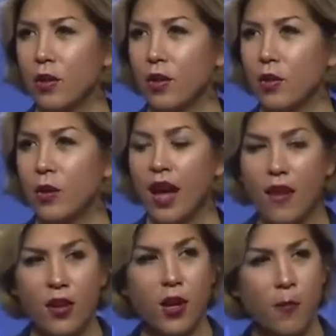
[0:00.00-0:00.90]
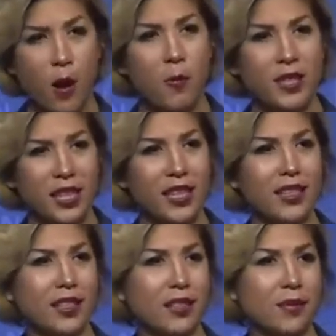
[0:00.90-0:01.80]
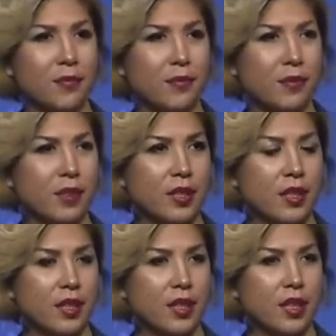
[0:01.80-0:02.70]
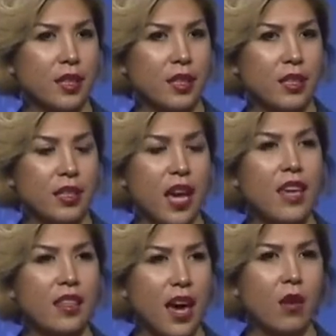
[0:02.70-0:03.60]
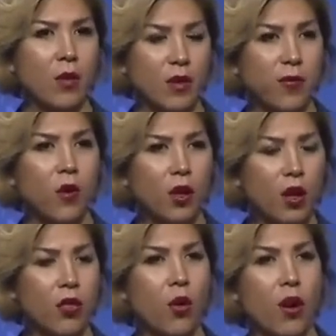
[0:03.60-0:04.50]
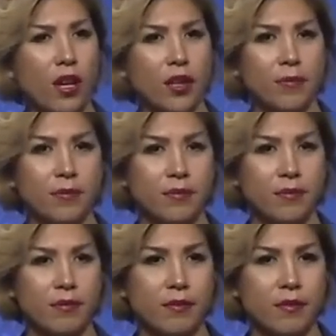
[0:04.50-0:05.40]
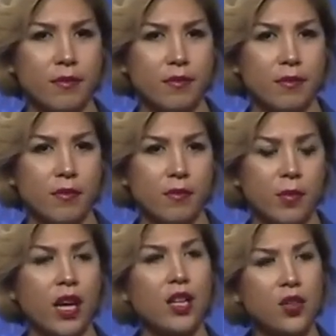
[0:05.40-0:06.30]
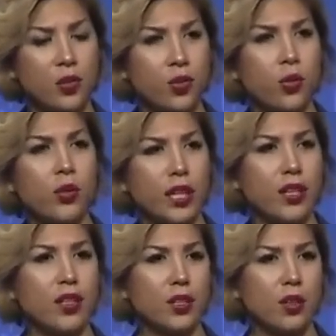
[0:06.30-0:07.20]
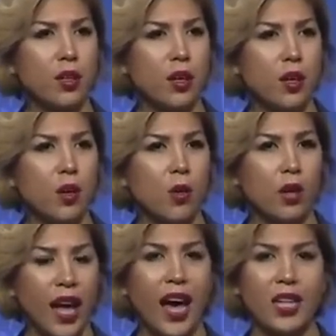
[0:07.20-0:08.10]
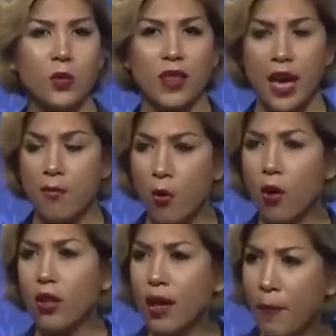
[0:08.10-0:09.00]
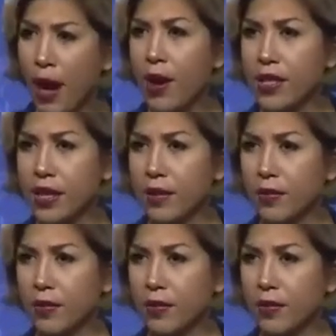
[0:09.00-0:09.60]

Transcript: whatever your purpose is, take that with full authority, because the true leaders will act with that moral imperative.